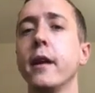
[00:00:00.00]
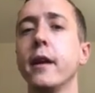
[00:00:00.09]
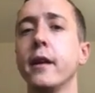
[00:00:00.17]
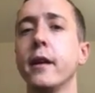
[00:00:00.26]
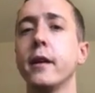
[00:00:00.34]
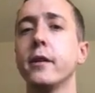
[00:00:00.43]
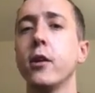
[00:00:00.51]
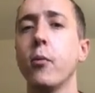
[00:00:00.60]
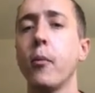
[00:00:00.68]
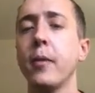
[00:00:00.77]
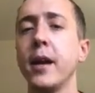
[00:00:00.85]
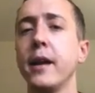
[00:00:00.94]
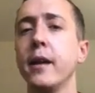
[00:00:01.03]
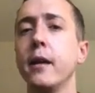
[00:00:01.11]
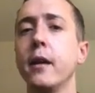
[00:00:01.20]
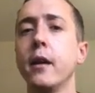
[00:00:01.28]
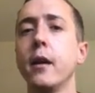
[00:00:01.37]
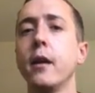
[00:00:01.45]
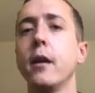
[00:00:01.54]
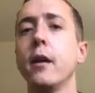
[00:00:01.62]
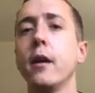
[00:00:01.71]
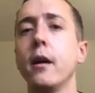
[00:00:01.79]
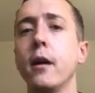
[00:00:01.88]
and dopamine.
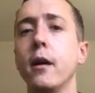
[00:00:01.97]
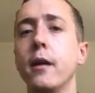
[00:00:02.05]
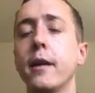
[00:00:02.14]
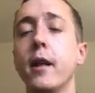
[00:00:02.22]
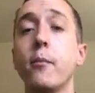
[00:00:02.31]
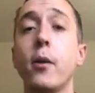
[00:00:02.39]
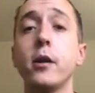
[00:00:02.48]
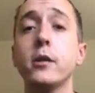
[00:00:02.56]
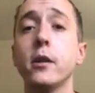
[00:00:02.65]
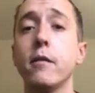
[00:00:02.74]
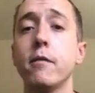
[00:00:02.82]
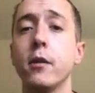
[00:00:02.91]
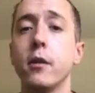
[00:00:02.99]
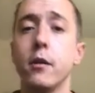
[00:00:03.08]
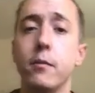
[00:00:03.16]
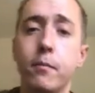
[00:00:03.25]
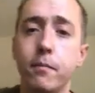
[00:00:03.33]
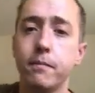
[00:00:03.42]
Now the parts of the